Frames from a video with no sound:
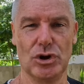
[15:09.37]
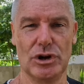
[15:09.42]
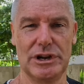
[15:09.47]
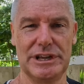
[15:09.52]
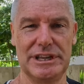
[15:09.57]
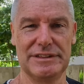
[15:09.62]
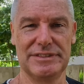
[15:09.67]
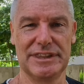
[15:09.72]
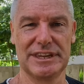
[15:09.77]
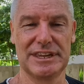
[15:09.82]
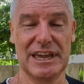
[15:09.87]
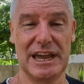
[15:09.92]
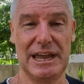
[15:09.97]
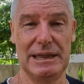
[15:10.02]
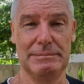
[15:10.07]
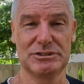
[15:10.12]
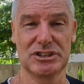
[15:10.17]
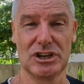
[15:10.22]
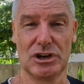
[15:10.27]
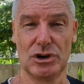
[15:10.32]
early in the
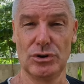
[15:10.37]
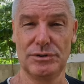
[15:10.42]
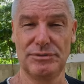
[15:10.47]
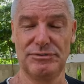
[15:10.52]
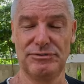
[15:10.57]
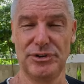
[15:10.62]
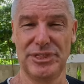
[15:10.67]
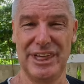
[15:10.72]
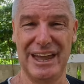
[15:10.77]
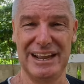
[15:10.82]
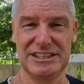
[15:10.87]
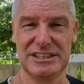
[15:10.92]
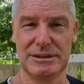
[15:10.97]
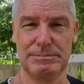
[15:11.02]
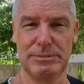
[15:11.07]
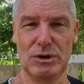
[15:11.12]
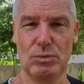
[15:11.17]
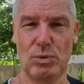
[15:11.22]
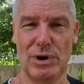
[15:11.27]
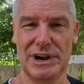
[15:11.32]
game. So look for that
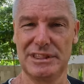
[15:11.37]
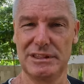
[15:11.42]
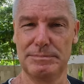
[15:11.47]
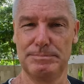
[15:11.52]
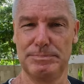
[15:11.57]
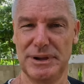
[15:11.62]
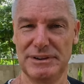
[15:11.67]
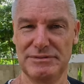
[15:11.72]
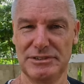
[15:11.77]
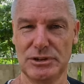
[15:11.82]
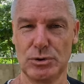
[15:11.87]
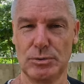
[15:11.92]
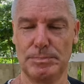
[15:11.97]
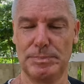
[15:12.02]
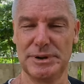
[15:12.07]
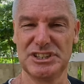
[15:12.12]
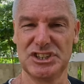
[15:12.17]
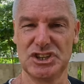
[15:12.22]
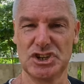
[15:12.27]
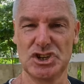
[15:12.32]
to be one of the pivotal
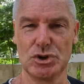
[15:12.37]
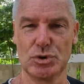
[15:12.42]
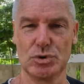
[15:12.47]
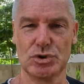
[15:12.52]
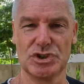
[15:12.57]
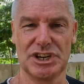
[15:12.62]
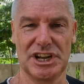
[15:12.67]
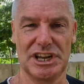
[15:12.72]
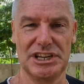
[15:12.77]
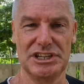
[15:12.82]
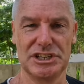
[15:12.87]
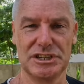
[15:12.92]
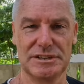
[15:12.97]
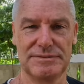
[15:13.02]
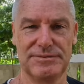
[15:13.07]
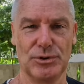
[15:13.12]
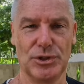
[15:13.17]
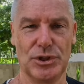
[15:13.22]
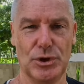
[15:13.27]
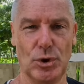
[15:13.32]
positional
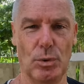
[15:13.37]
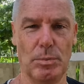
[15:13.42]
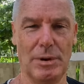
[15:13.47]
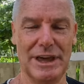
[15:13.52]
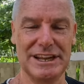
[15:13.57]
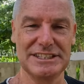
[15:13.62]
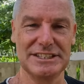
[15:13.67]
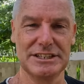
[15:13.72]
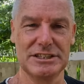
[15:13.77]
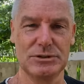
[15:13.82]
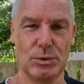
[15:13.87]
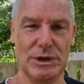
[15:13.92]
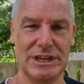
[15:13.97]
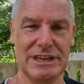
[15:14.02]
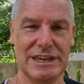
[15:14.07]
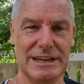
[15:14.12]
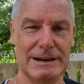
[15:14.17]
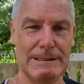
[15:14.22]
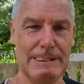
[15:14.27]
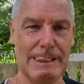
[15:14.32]
changes for the All Blacks this
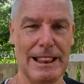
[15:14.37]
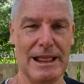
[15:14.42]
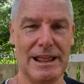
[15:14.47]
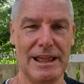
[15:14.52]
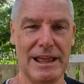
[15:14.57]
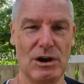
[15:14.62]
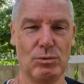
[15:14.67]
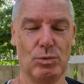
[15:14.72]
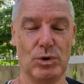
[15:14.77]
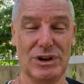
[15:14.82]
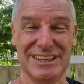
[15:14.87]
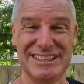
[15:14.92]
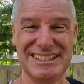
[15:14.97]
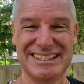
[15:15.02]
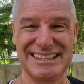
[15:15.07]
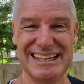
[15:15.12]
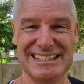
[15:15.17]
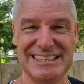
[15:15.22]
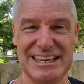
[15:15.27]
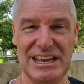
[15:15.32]
weekend. We'll
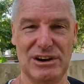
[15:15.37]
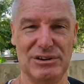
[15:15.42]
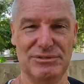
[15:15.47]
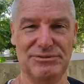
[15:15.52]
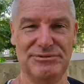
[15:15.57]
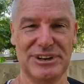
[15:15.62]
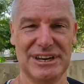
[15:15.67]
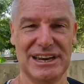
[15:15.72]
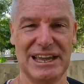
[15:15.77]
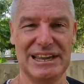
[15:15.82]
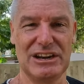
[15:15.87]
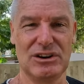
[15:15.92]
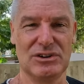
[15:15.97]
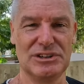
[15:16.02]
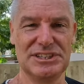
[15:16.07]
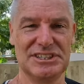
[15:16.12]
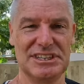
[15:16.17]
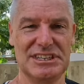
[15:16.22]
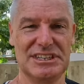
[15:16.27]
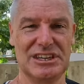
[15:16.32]
assess how Finlay
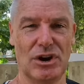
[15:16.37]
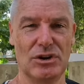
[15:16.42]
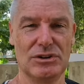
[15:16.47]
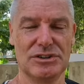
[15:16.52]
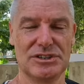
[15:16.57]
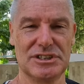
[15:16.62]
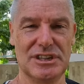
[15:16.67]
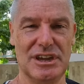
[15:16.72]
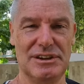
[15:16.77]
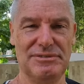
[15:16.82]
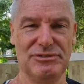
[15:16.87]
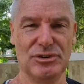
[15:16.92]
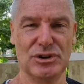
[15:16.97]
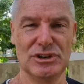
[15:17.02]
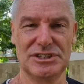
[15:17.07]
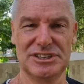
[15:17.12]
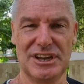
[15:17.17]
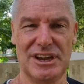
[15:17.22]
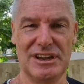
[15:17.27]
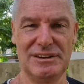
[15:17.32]
Christie goes in that
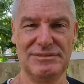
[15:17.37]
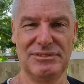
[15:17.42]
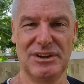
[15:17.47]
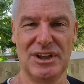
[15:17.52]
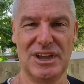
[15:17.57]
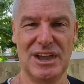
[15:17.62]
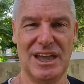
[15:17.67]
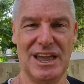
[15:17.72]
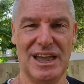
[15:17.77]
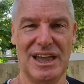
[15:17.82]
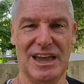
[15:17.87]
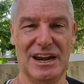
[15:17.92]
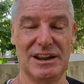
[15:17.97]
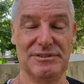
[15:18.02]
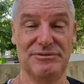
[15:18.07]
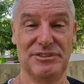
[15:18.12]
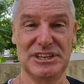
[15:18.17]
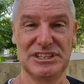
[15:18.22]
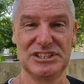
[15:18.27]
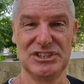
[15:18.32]
first half. And
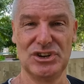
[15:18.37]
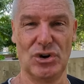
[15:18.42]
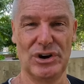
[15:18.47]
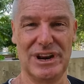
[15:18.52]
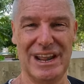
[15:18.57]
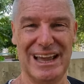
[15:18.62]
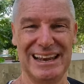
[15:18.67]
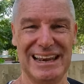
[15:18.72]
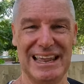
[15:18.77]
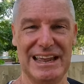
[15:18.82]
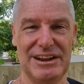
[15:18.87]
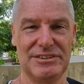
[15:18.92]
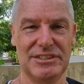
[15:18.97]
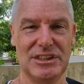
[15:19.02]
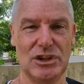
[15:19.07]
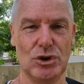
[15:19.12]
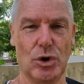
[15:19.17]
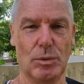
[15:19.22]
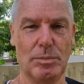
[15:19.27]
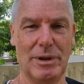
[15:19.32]
if he's not
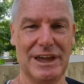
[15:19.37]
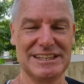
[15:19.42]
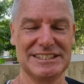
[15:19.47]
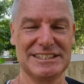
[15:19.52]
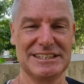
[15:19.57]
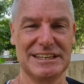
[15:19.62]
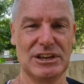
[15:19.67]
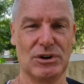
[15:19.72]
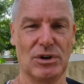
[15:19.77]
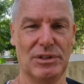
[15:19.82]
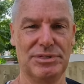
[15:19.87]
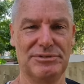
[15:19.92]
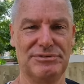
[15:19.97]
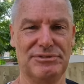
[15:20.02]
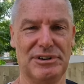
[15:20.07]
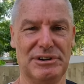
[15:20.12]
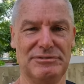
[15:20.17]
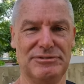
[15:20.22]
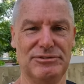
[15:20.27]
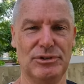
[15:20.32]
allowing the All Blacks to get on the
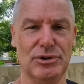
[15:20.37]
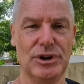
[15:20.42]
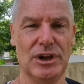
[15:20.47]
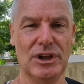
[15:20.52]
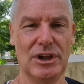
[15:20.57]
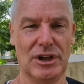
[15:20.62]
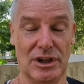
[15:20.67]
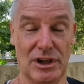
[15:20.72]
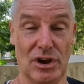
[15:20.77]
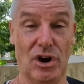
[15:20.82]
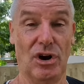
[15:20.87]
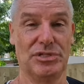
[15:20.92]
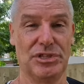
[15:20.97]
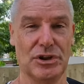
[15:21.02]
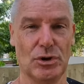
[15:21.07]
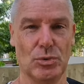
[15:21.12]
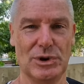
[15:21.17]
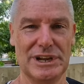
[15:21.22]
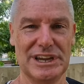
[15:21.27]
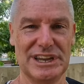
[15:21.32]
front foot, I
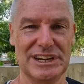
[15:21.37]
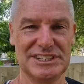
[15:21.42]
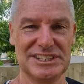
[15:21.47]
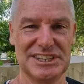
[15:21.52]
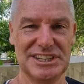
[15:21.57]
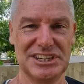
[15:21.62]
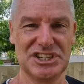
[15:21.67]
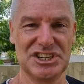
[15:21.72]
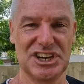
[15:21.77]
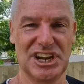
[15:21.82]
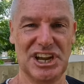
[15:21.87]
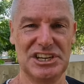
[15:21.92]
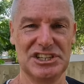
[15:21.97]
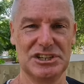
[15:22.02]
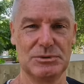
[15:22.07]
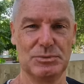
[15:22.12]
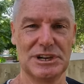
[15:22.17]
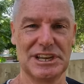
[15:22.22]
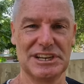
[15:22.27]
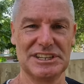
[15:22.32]
think we're going to see a
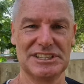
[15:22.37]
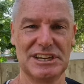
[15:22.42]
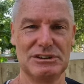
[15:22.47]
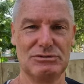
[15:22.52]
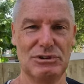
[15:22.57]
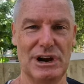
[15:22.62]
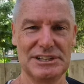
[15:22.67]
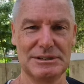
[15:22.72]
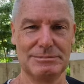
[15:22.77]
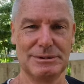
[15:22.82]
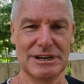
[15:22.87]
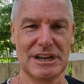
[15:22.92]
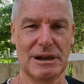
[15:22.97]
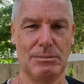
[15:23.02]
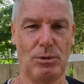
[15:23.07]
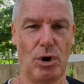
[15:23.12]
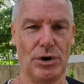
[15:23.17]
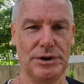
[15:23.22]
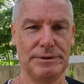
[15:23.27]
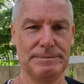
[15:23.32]
change and we're going to see Ratama
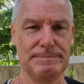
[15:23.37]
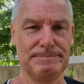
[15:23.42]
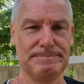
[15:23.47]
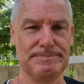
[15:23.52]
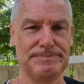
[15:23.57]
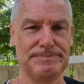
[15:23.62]
come on.